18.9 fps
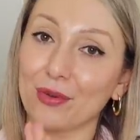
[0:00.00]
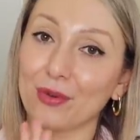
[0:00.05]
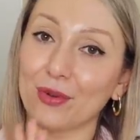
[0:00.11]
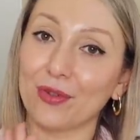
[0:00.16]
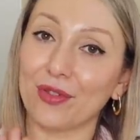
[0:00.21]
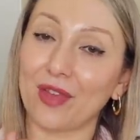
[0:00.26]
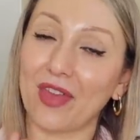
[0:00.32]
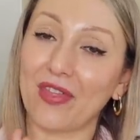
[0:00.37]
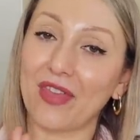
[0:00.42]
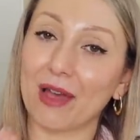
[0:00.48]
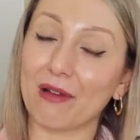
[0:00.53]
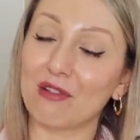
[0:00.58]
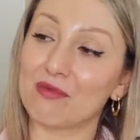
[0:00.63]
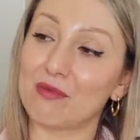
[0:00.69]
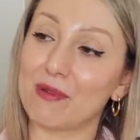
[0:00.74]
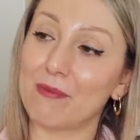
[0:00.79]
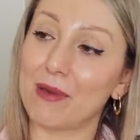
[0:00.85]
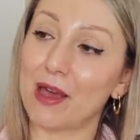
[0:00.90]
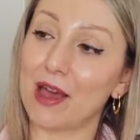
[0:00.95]
thought that that
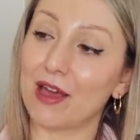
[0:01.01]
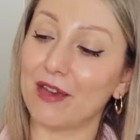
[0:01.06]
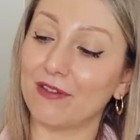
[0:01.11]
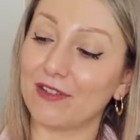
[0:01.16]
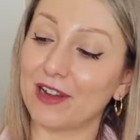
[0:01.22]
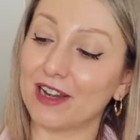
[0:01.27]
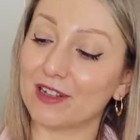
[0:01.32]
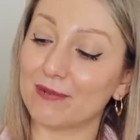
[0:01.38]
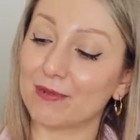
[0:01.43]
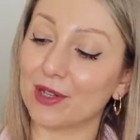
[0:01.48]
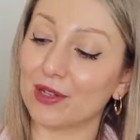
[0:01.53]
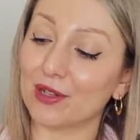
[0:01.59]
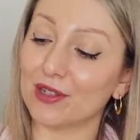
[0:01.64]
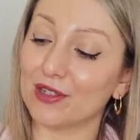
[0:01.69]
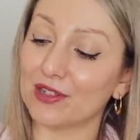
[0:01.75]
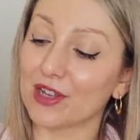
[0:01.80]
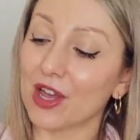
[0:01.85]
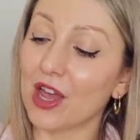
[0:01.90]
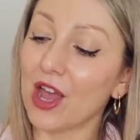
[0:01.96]
would be perfect,
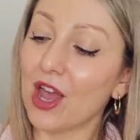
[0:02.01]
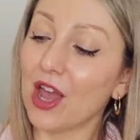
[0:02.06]
because